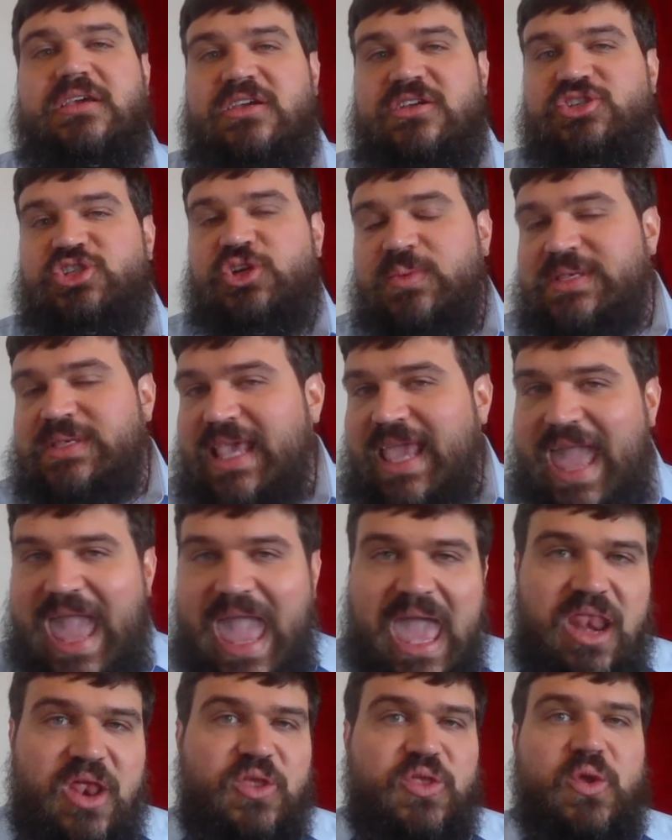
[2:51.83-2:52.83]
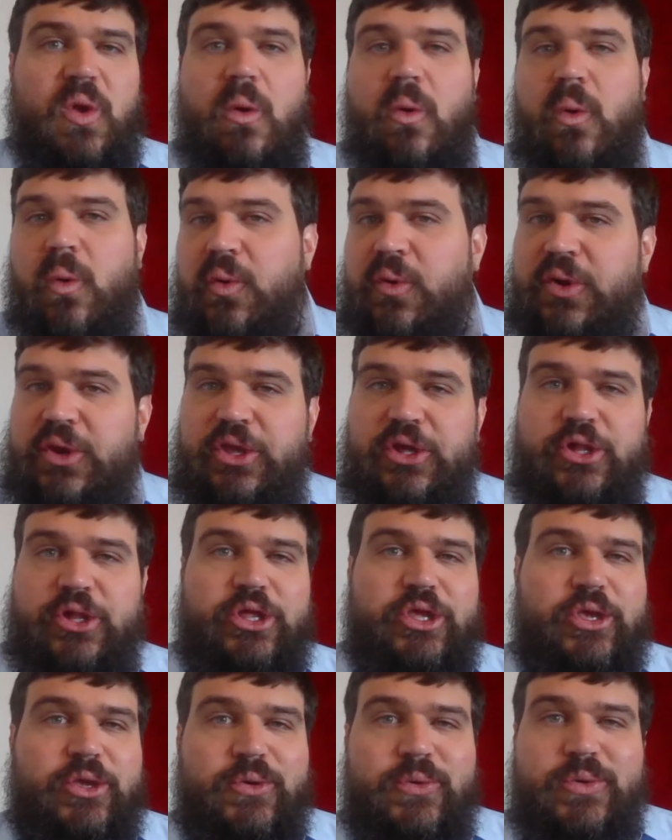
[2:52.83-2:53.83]
shall we say, editorial
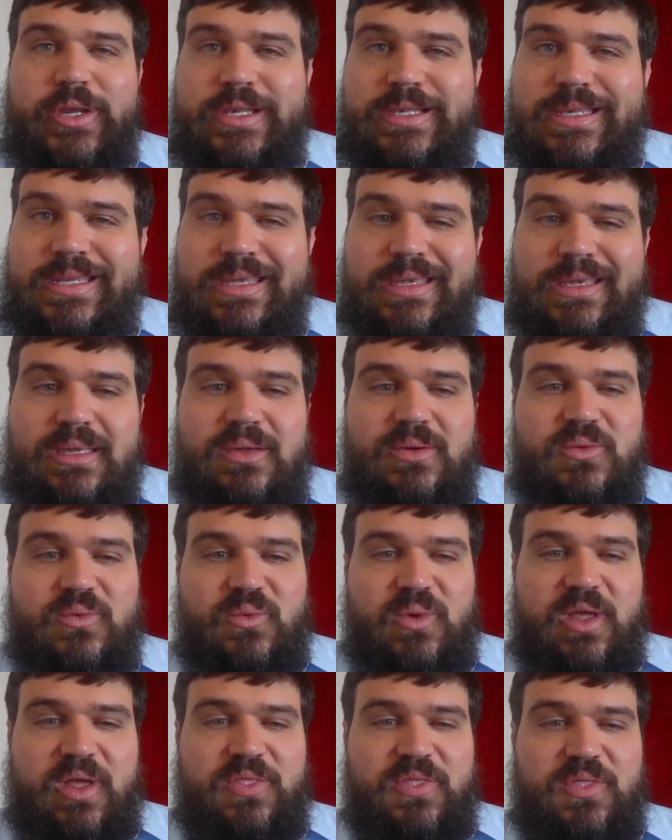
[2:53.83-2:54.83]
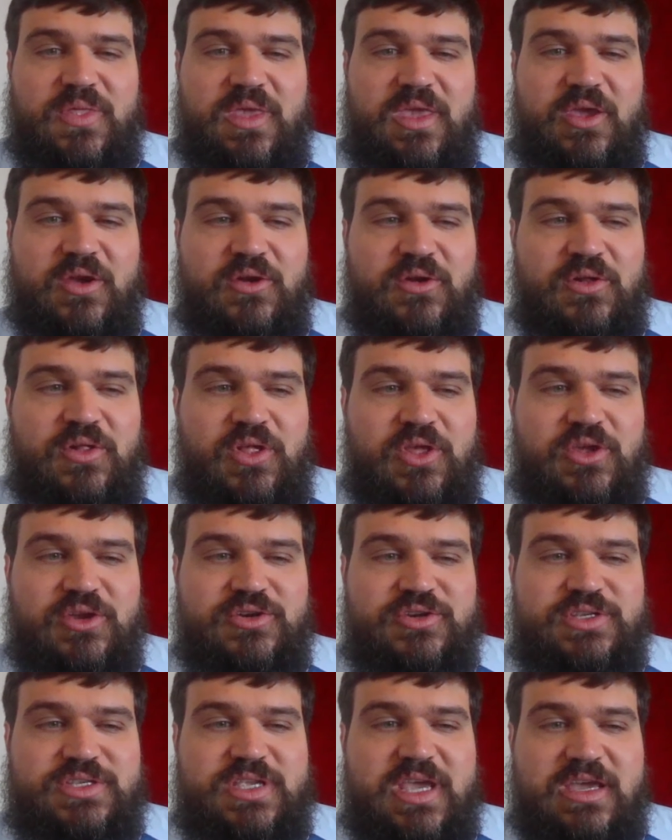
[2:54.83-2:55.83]
unity with the
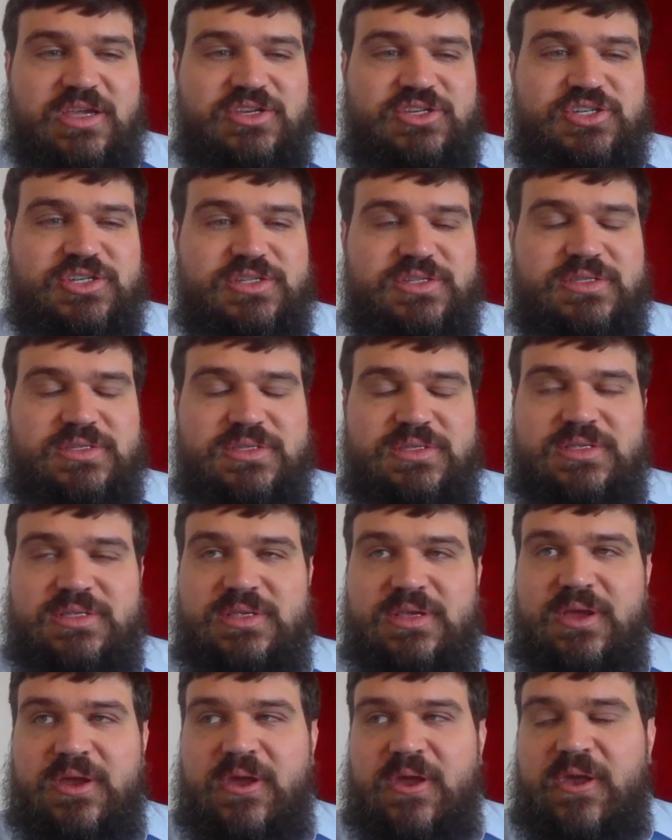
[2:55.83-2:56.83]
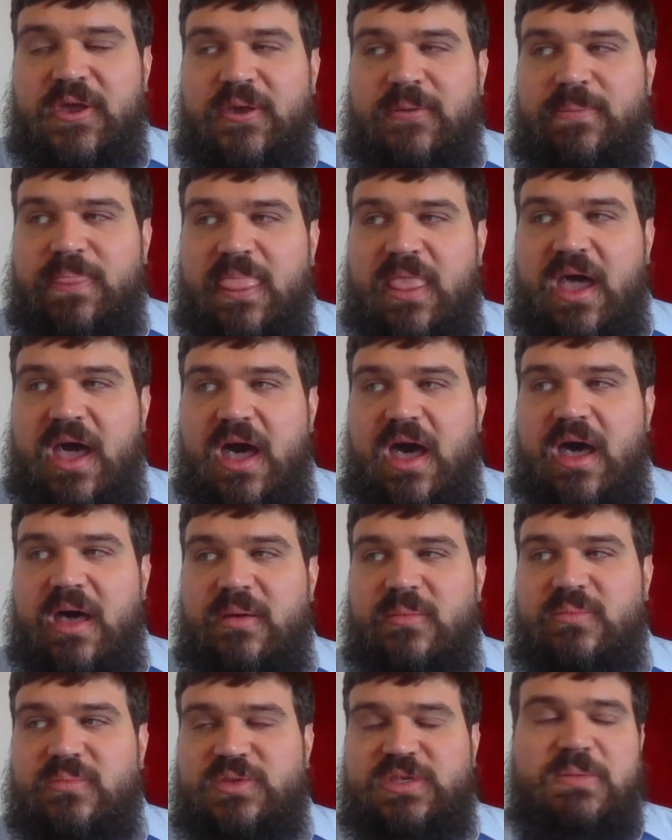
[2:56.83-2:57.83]
earlier sections.
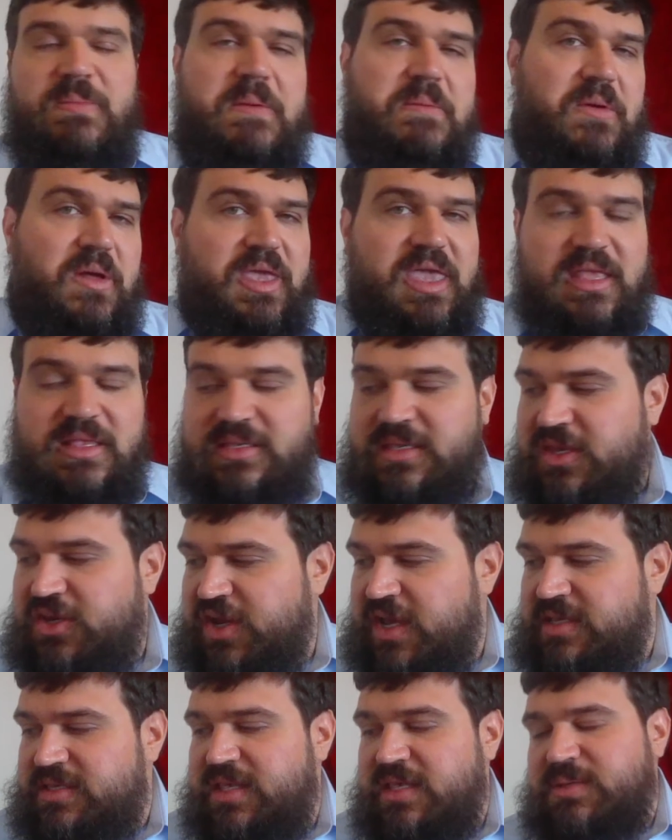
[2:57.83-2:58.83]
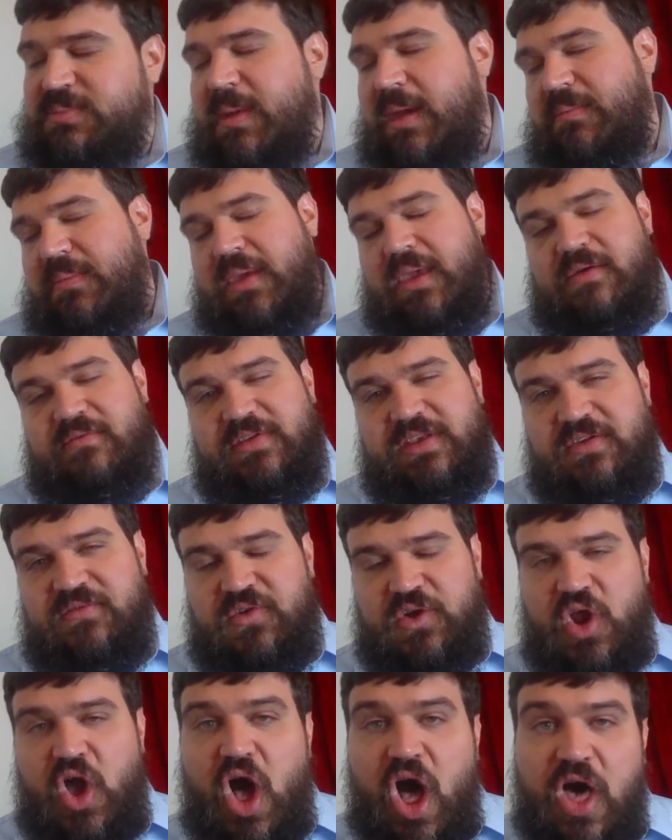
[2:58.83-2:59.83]
Some people again suggest this might be of a
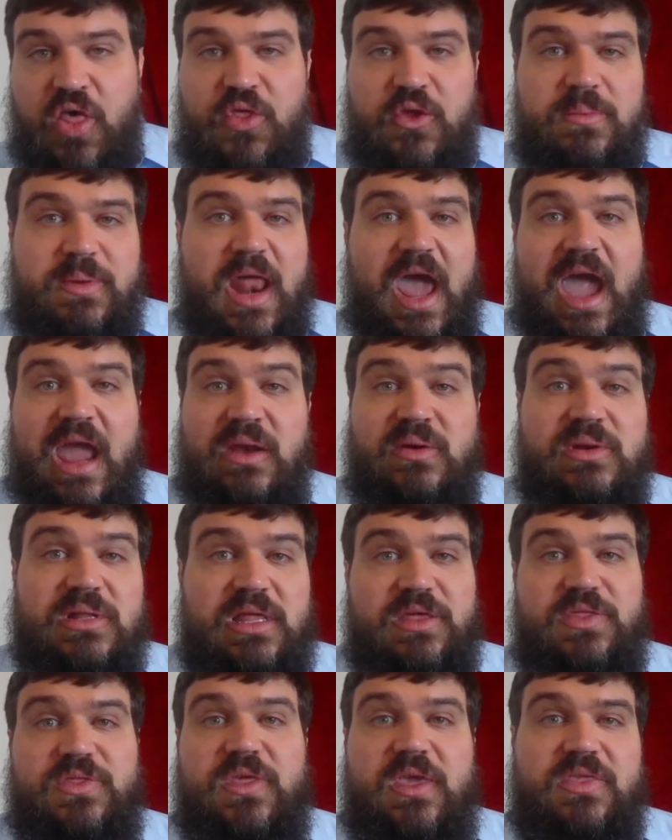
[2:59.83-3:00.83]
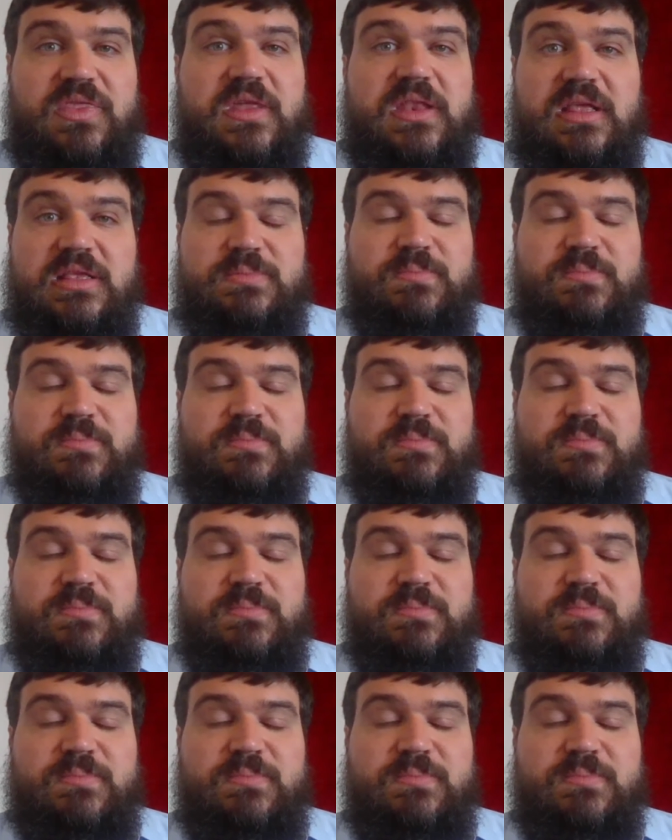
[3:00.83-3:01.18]
different author, but I really think that it's